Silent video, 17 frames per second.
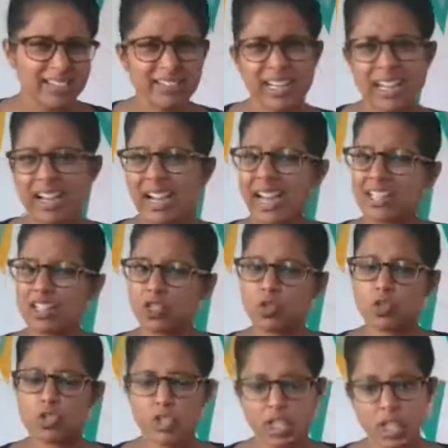and you
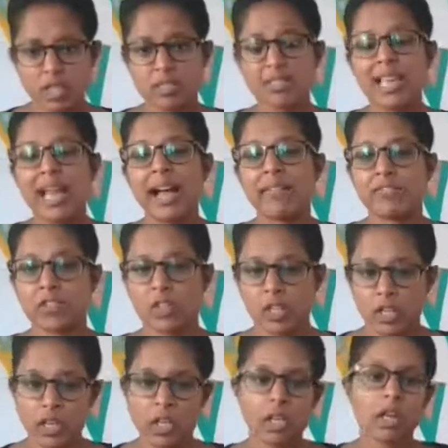just have to
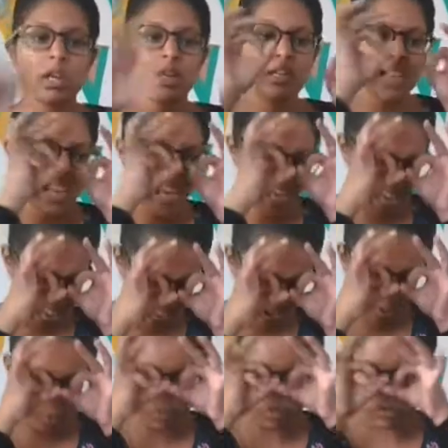learn how
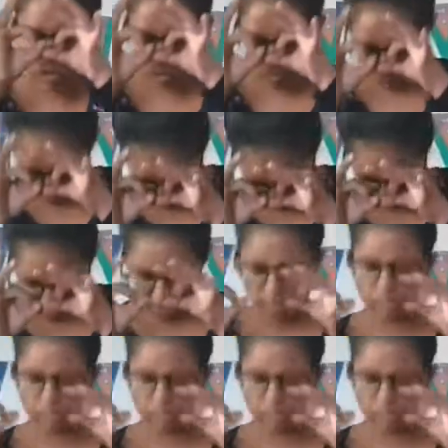to read them.